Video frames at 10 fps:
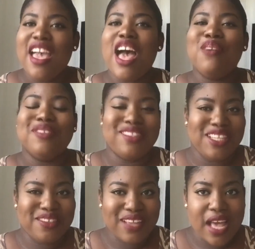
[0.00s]
I will see
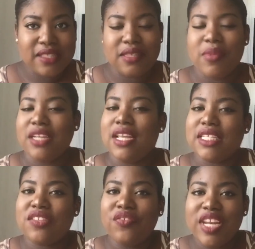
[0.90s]
you guys in my
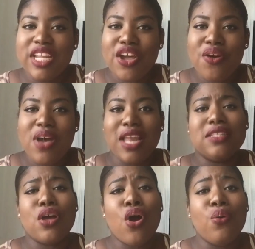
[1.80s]
next video, and
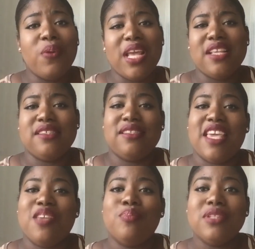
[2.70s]
as always,
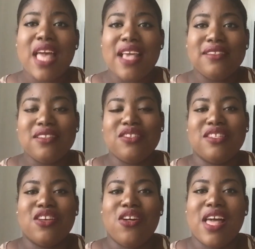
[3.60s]
stay blessed
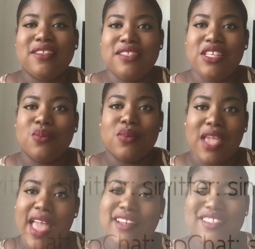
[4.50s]
until I see you again.